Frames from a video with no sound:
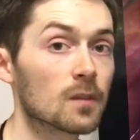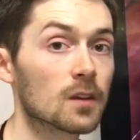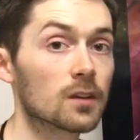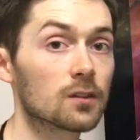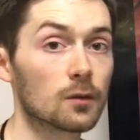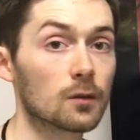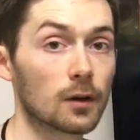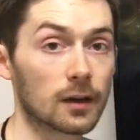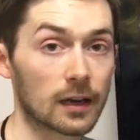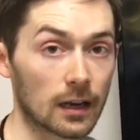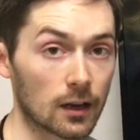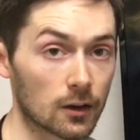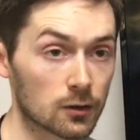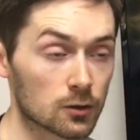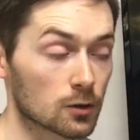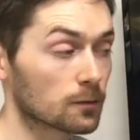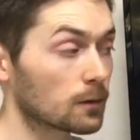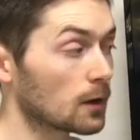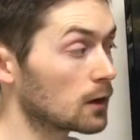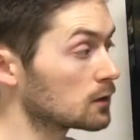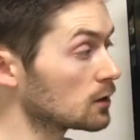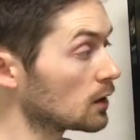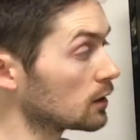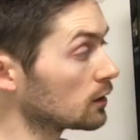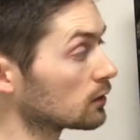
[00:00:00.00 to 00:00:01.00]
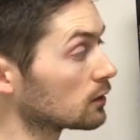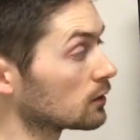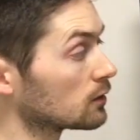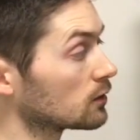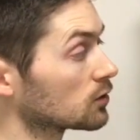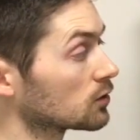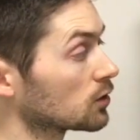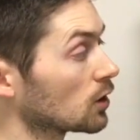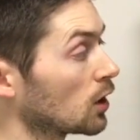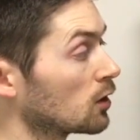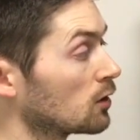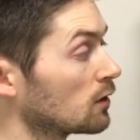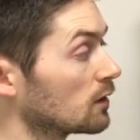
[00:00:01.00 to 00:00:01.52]
So again, I took photos,
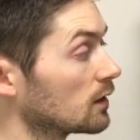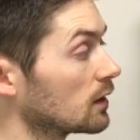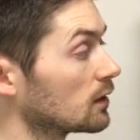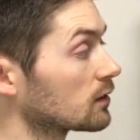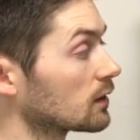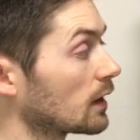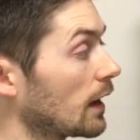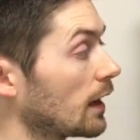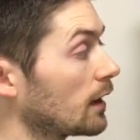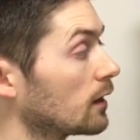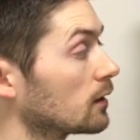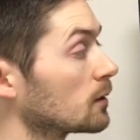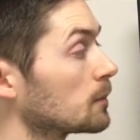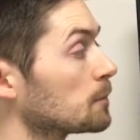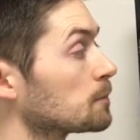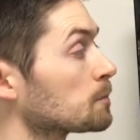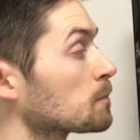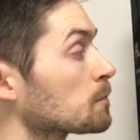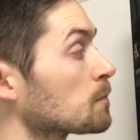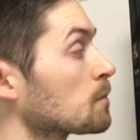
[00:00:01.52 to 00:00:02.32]
showed her at this scale,